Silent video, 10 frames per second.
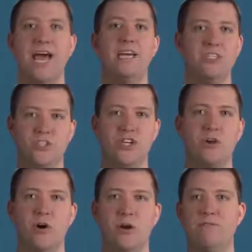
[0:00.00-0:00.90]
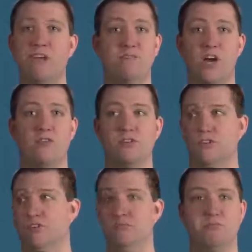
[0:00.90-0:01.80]
and a 0 if they've
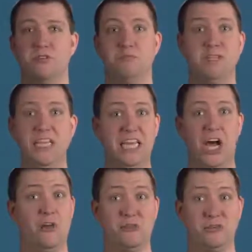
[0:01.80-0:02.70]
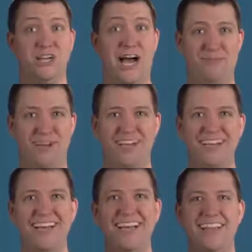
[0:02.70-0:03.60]
covered some completely other topic
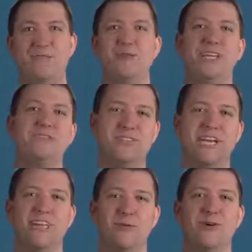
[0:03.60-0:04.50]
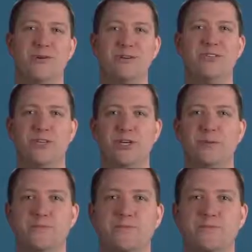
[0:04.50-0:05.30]
than what they've stated they were going to do.